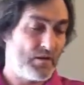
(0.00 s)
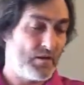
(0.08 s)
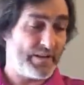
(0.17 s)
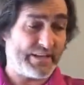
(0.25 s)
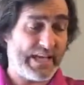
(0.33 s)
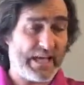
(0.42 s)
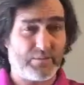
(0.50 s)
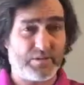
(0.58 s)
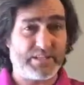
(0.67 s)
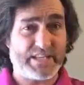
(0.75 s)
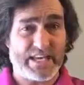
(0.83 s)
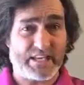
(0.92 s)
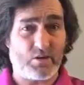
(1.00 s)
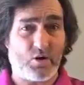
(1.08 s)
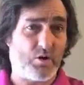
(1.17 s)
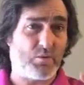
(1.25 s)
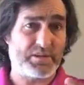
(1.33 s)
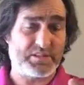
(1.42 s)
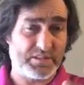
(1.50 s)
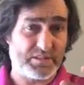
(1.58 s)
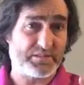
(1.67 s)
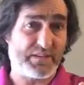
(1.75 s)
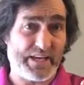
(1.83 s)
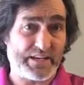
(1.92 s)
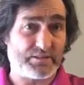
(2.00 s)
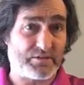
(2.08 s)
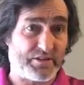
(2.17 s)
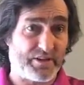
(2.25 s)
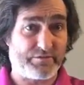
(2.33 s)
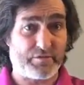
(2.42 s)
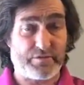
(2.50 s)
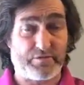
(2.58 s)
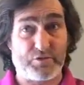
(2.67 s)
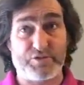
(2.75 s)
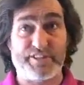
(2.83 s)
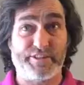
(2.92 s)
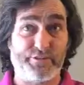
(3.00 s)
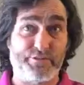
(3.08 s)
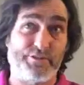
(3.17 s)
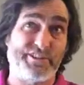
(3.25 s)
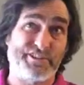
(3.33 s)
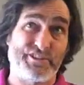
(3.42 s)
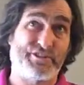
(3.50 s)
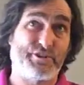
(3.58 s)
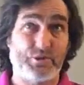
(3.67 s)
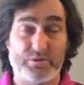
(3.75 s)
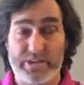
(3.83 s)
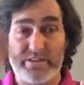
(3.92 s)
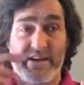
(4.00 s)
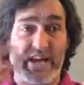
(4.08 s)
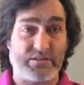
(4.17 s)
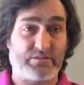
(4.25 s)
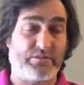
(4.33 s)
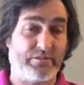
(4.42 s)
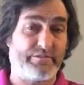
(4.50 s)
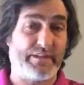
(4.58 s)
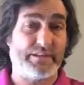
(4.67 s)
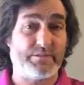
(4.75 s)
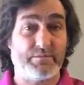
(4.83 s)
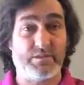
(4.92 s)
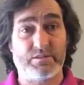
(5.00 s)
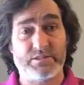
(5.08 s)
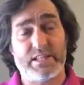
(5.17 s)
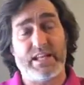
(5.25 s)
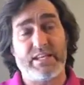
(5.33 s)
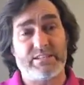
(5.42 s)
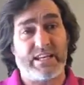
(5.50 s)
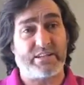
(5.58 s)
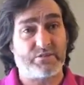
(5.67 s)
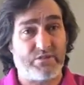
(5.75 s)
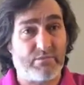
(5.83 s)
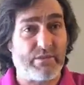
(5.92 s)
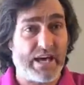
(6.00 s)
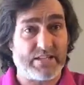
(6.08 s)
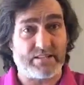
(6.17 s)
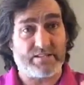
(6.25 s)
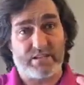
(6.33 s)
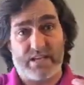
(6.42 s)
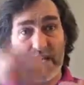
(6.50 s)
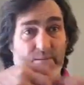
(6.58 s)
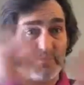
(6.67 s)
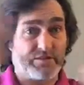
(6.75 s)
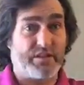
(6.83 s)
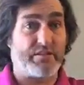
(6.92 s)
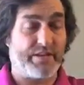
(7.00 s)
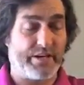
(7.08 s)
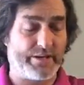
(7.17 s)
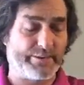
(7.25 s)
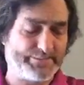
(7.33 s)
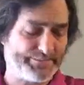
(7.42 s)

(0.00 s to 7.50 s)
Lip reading: The cable is hanging always in his face, so therefore the first thing to do is just chew whatever hangs on your face because he lays next to the bed and the cables are there.